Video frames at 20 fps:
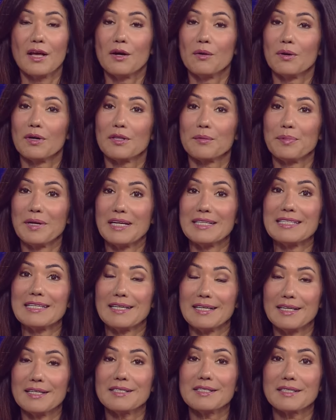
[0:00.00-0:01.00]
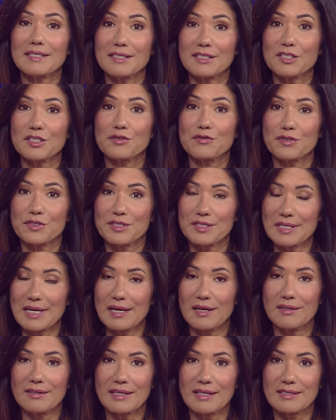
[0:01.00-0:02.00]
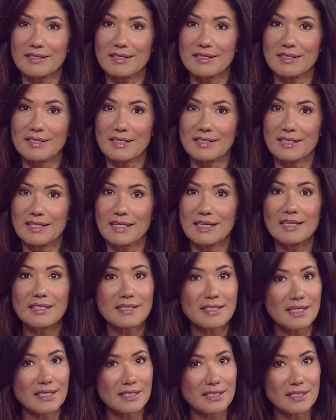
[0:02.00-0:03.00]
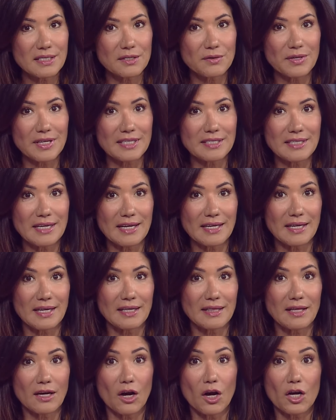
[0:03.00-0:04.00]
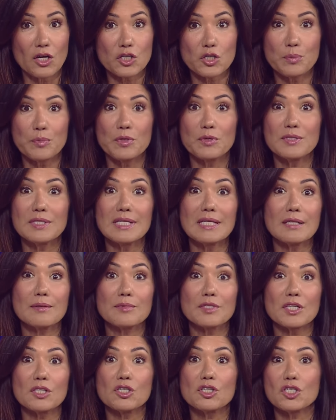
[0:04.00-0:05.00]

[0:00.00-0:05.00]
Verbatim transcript: While the painting is listed for sale, Nelson says he is considering taking the art to museums and